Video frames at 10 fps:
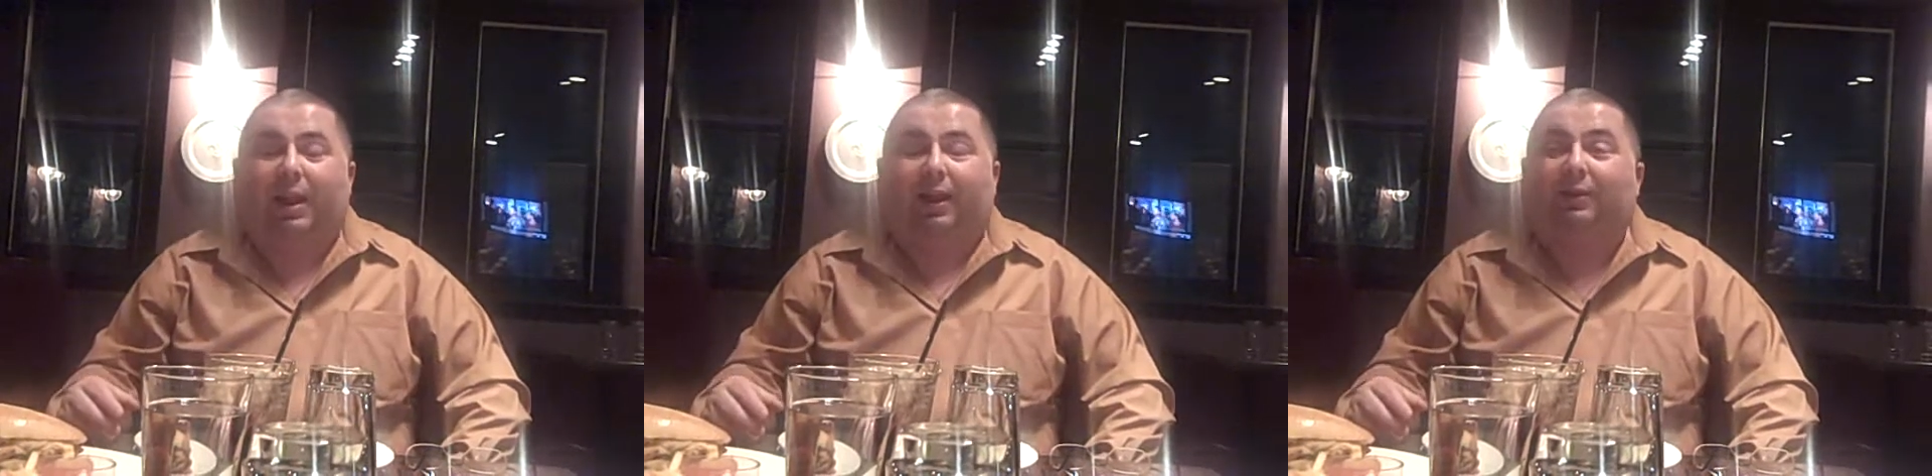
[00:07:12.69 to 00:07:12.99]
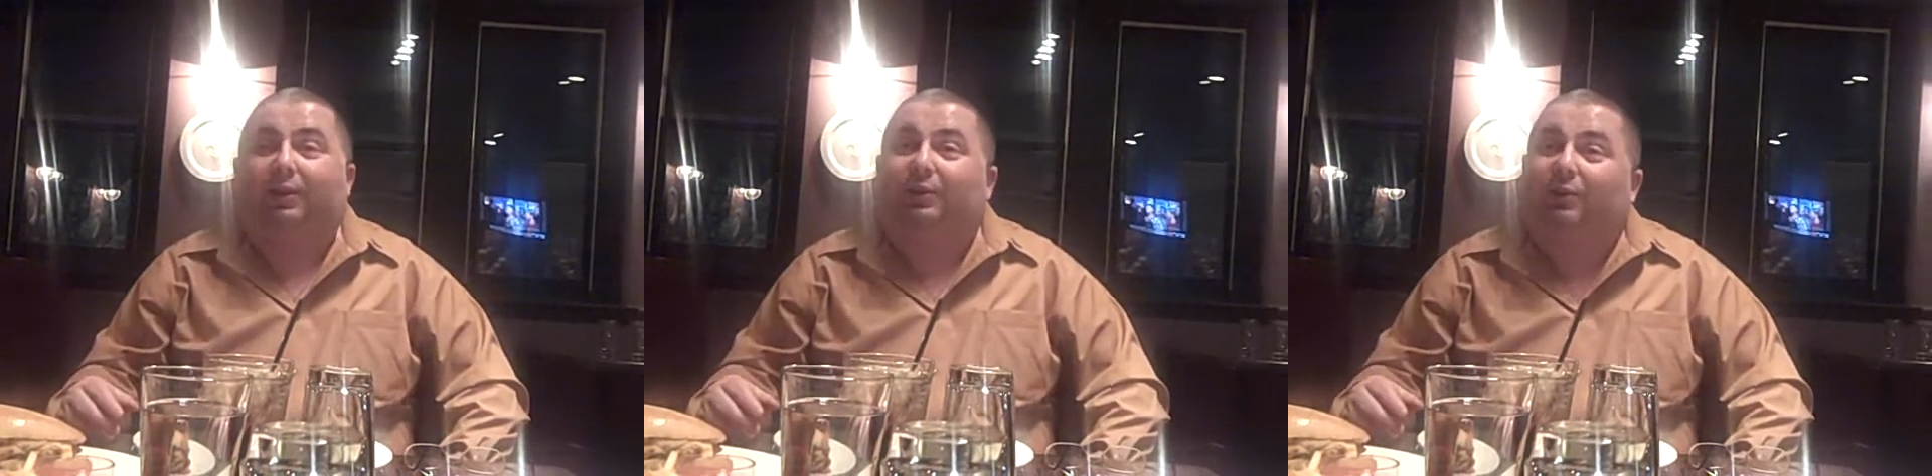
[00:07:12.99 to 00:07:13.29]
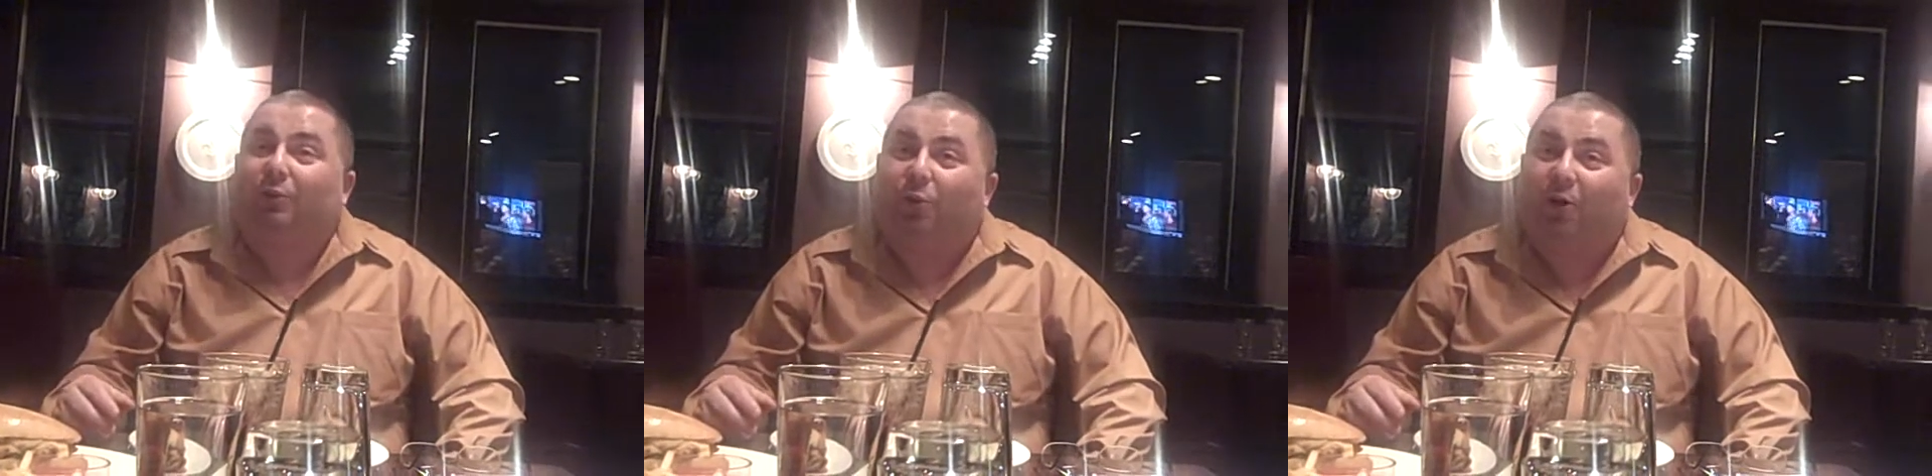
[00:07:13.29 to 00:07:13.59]
And I look at
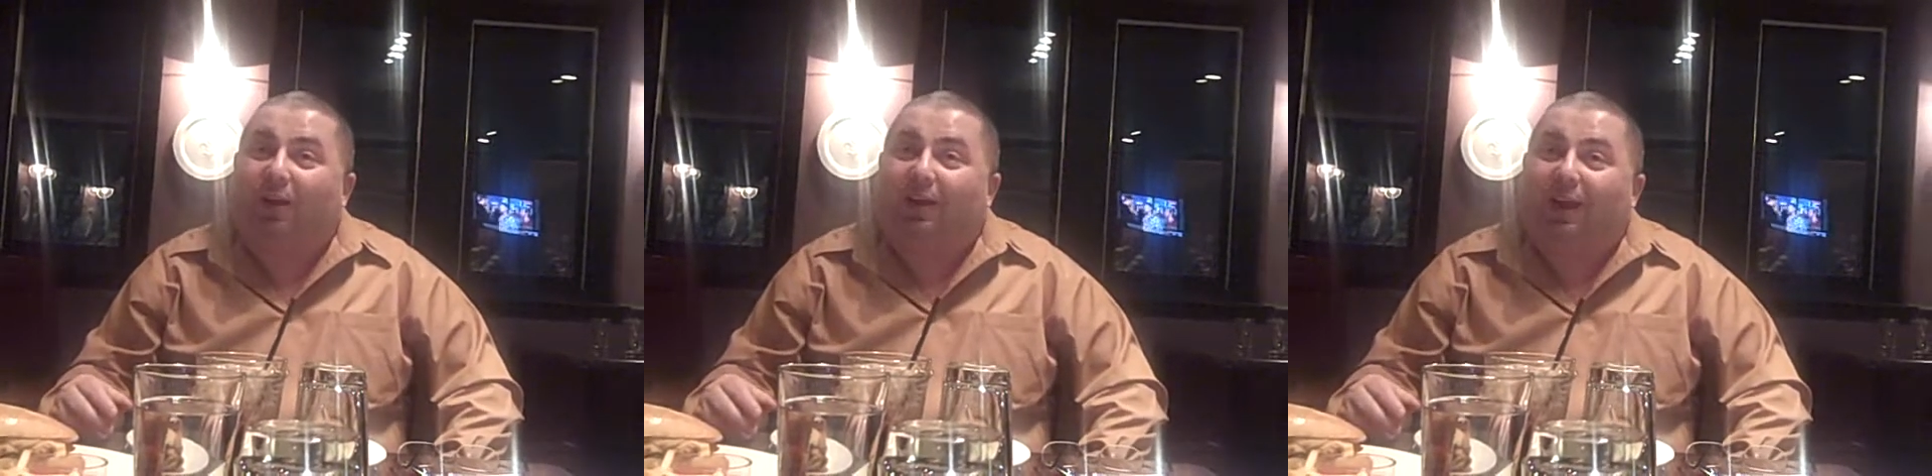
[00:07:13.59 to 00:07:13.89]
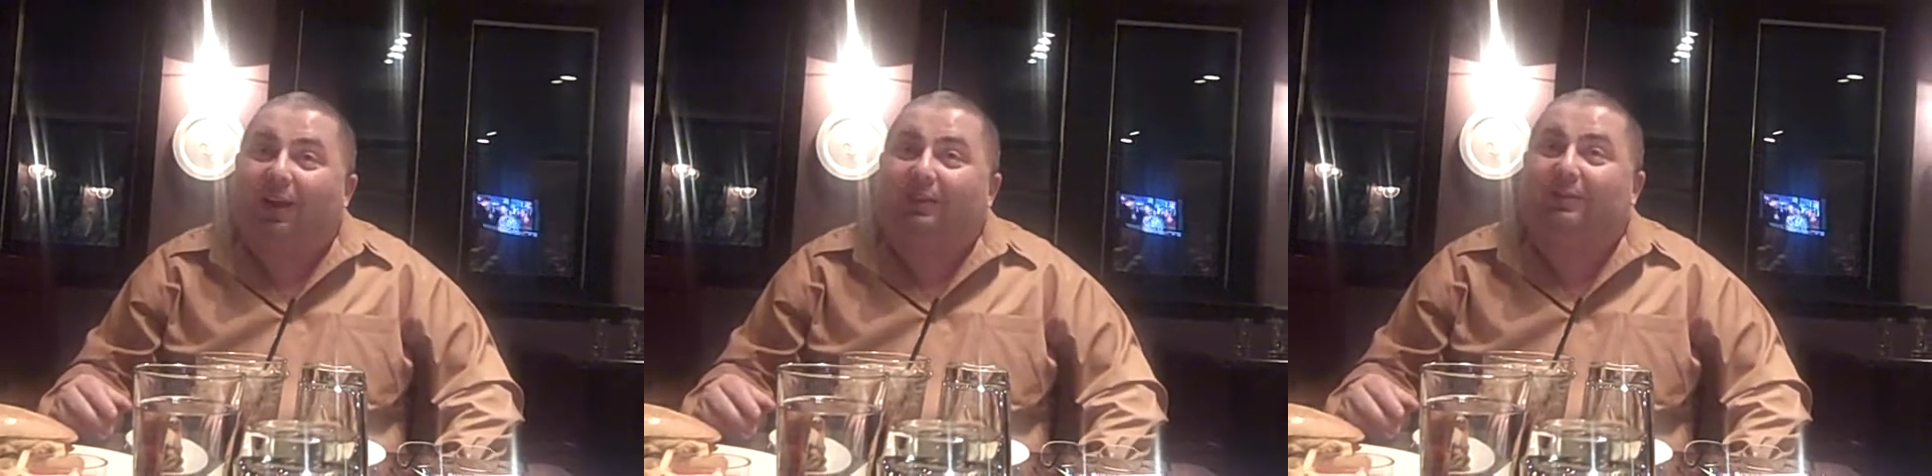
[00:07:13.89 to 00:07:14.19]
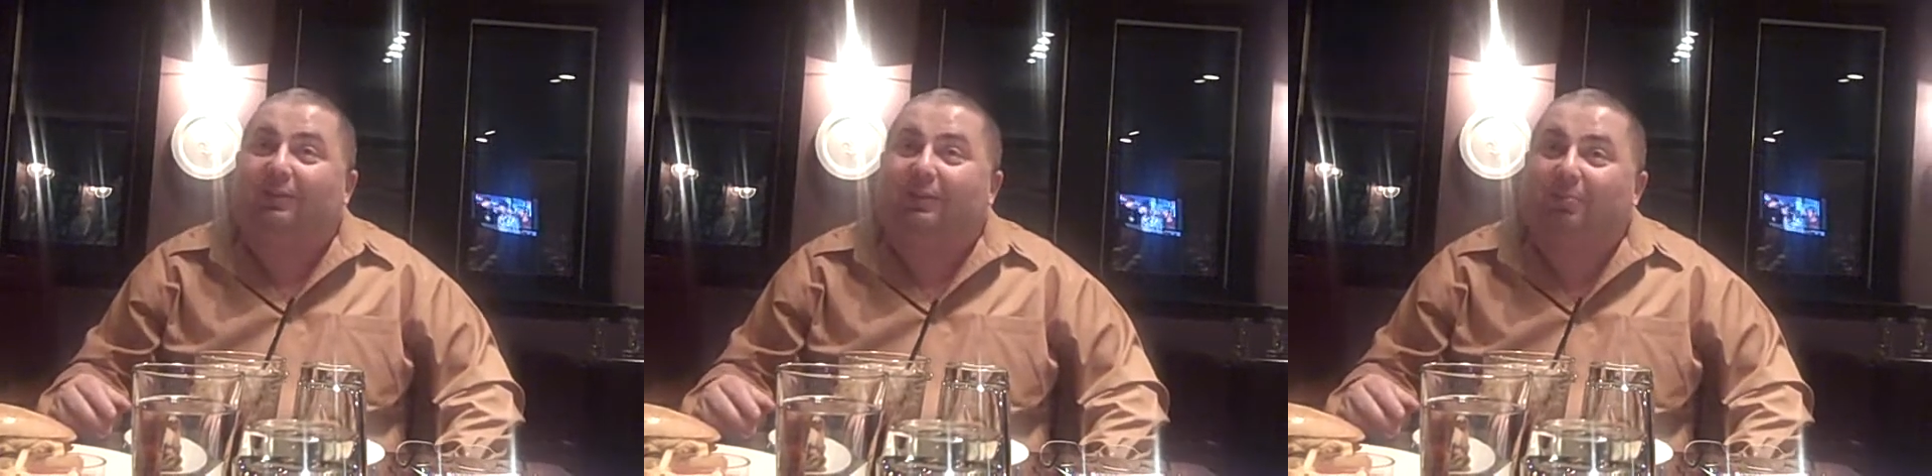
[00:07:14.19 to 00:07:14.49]
the door, and
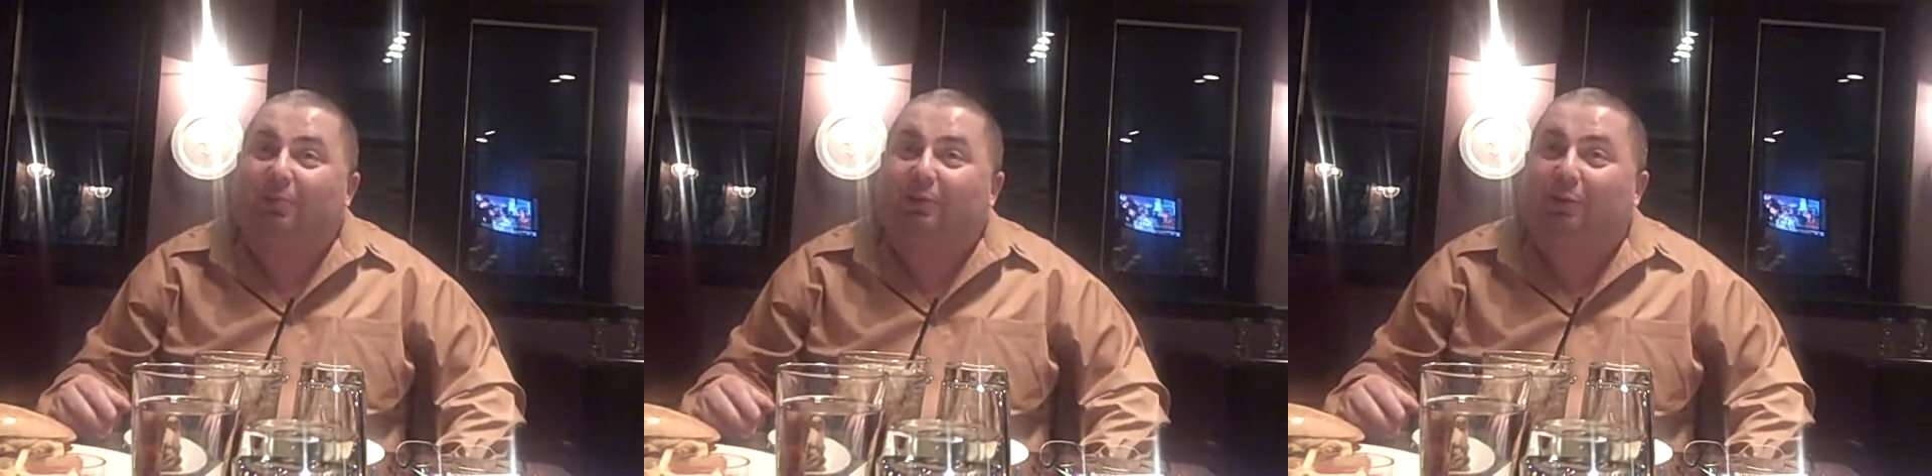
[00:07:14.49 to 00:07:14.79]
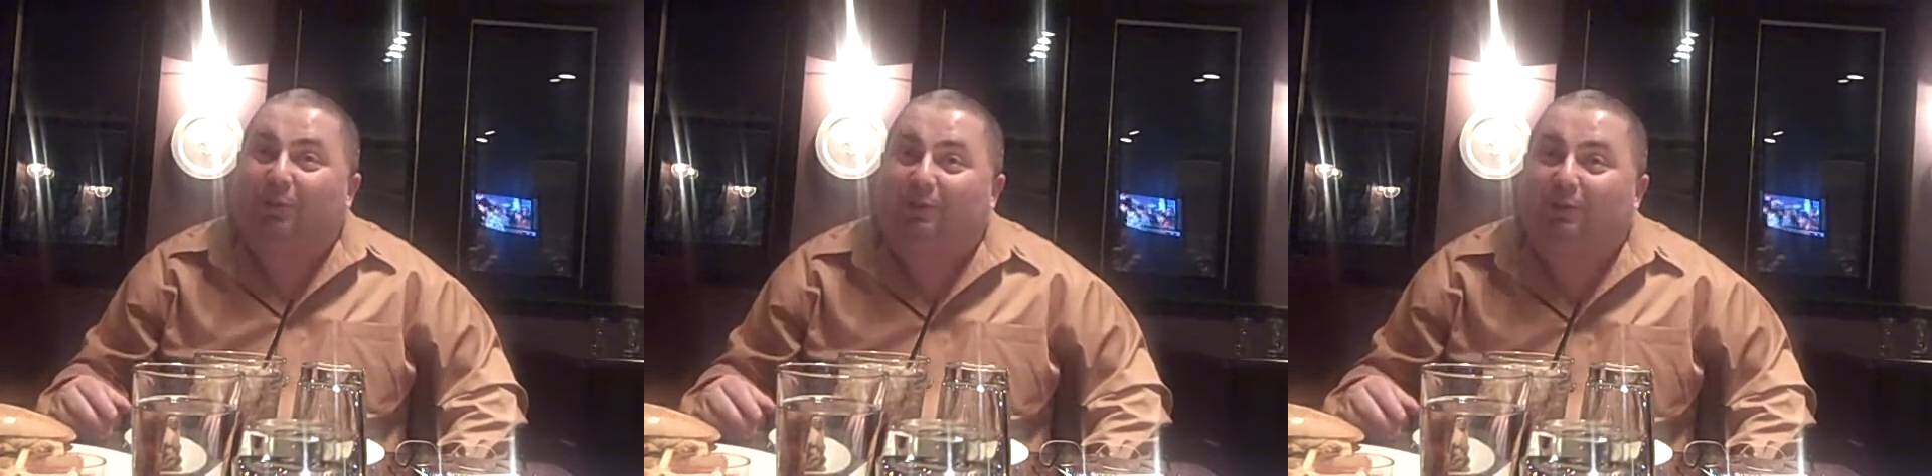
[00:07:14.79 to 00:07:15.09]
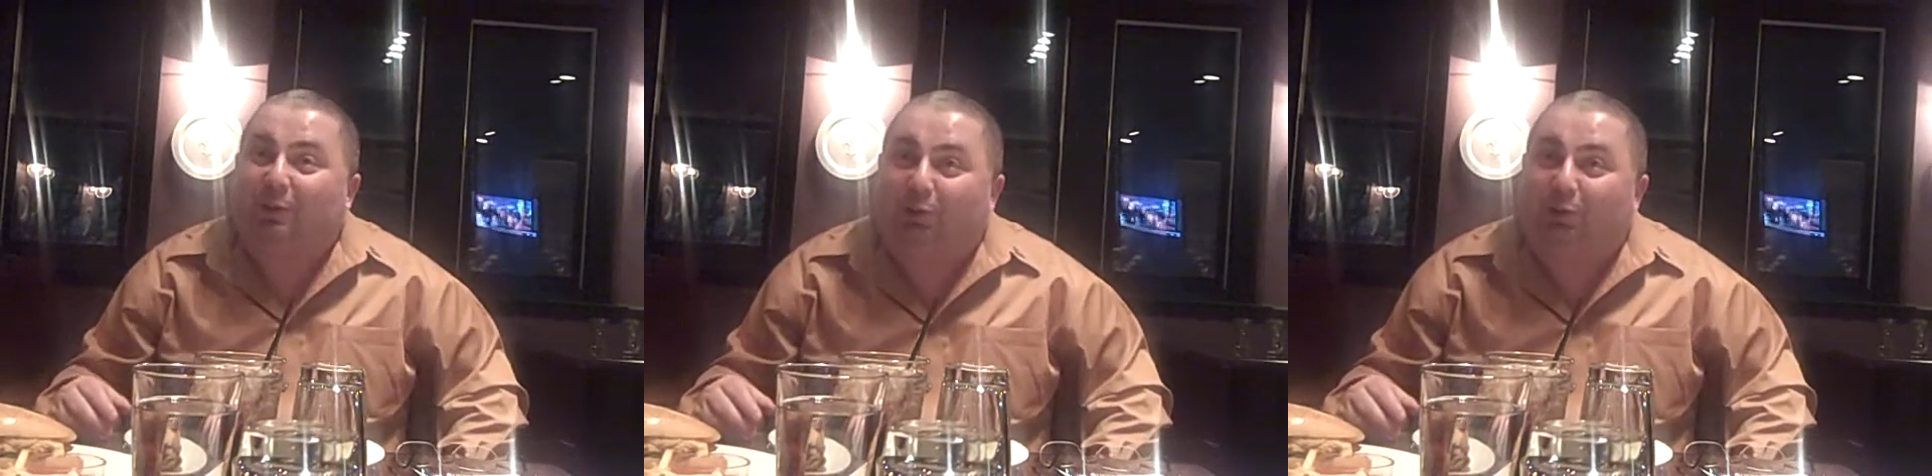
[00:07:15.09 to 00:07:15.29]
it's Mr. and Mrs.